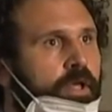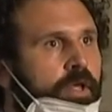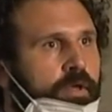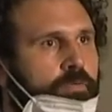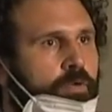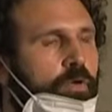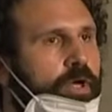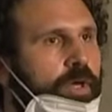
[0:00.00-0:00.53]

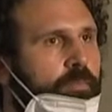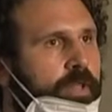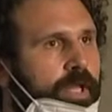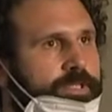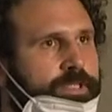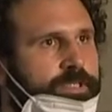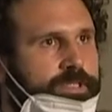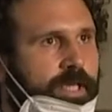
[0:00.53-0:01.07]
the impact
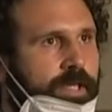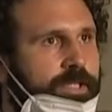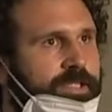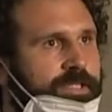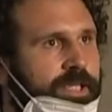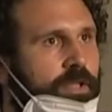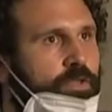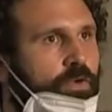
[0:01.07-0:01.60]
for
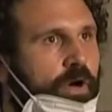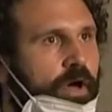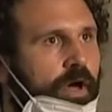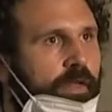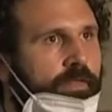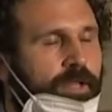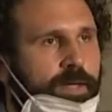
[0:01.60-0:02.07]
economy